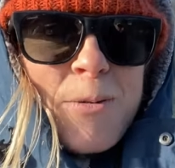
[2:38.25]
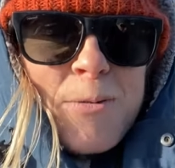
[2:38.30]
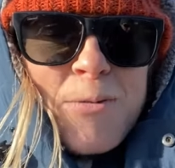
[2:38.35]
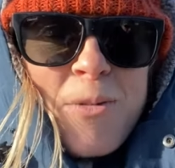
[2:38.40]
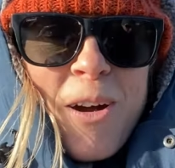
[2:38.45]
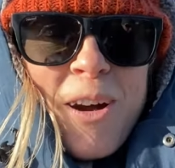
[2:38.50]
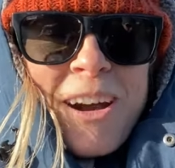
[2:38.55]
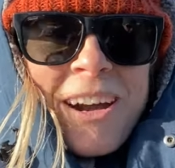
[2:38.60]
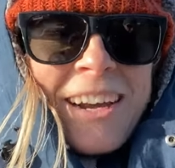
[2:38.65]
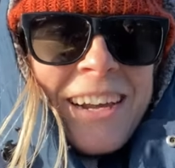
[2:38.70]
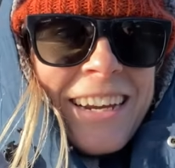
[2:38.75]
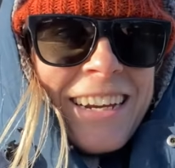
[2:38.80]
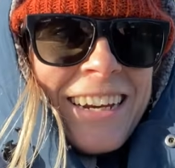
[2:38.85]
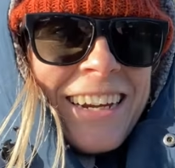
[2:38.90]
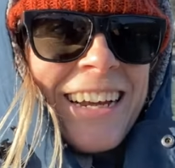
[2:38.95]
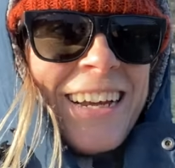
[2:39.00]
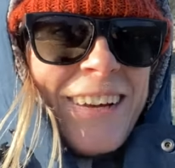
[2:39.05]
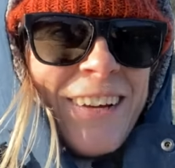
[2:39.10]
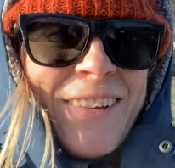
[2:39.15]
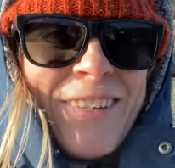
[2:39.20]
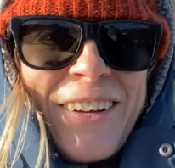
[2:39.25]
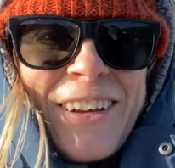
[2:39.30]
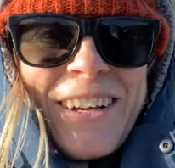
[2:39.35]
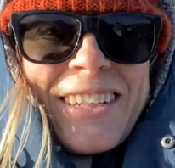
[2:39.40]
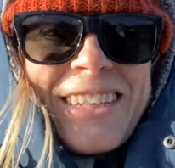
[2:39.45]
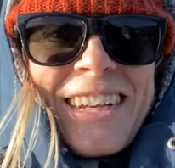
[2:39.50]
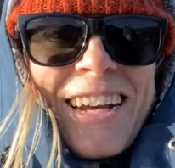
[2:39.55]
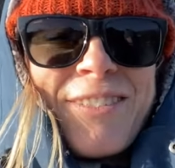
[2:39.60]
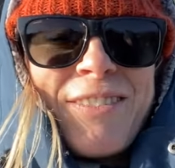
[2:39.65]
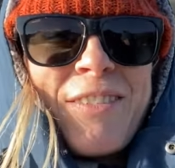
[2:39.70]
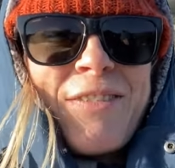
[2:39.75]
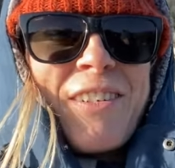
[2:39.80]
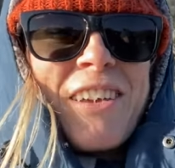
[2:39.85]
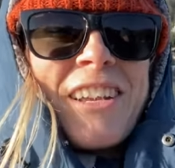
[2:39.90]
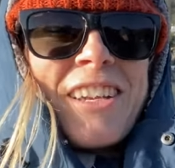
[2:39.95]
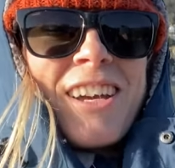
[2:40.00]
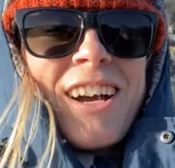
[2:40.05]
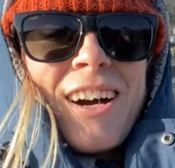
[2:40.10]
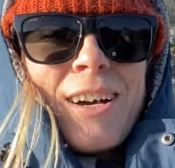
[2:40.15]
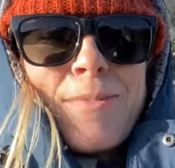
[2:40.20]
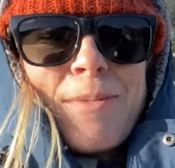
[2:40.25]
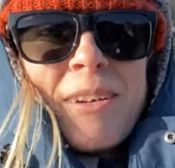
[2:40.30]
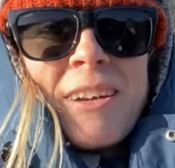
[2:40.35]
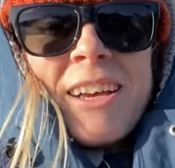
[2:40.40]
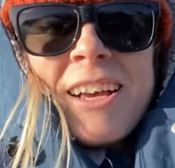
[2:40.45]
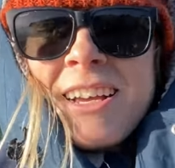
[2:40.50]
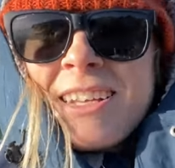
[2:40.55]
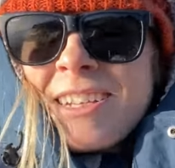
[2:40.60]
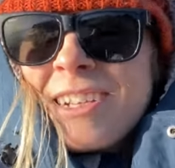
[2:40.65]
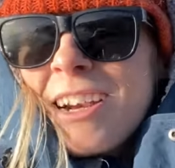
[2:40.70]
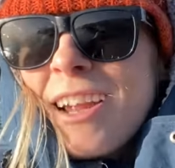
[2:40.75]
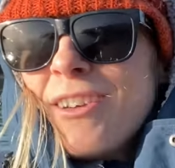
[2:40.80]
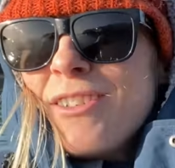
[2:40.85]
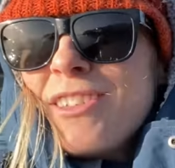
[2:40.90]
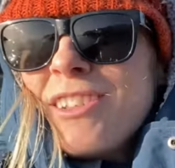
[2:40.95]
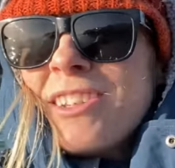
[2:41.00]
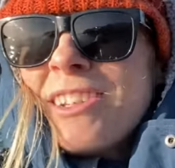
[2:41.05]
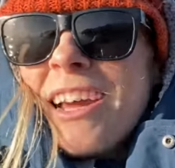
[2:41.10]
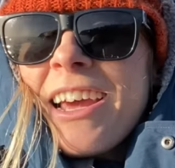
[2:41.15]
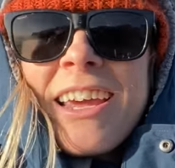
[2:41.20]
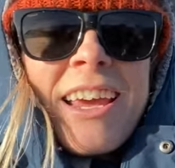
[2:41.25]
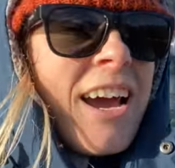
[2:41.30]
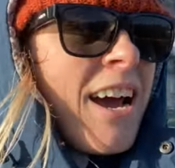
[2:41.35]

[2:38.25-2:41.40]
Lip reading: wine because they have a vineyard, but it's closed today.